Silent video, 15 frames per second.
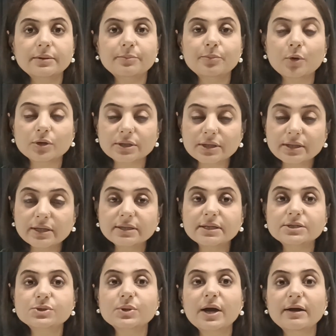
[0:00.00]
important thing
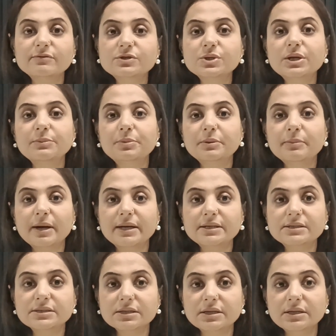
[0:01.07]
that you have to keep in
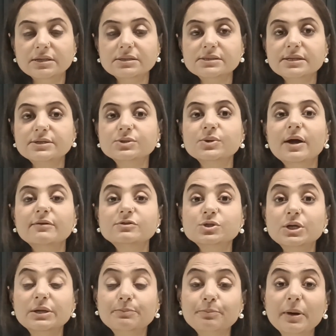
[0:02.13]
mind is that you have to
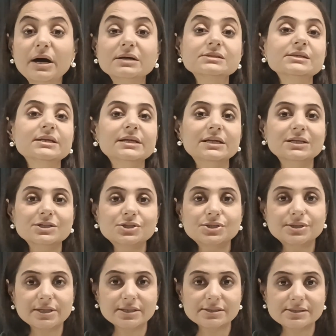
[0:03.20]
pass an
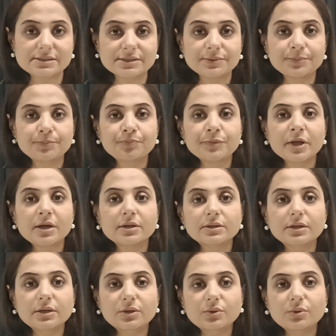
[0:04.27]
English test.
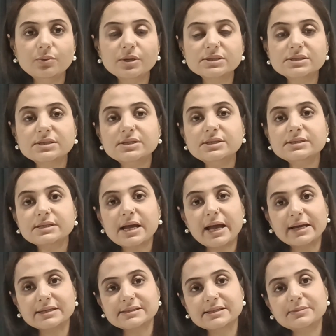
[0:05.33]
The universities
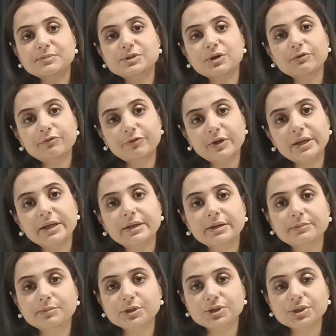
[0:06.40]
accept your fee and
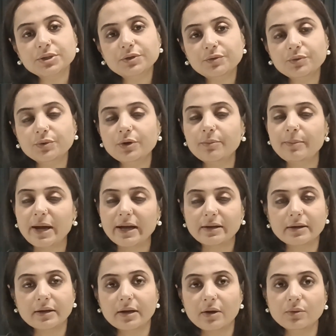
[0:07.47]
admission through your
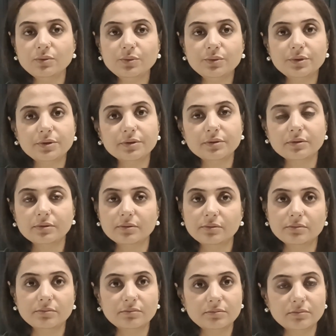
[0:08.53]
bank account,
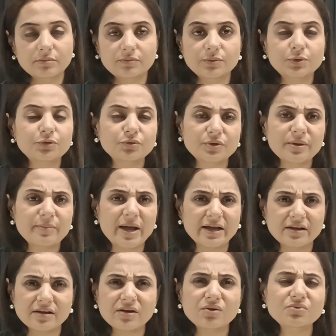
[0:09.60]
uh, through their
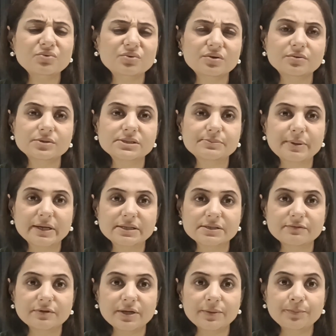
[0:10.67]
bank account
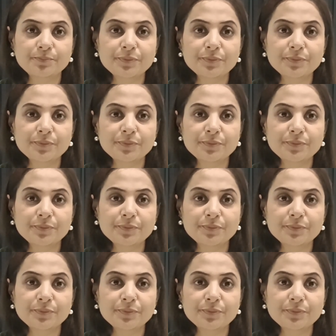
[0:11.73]
respectively.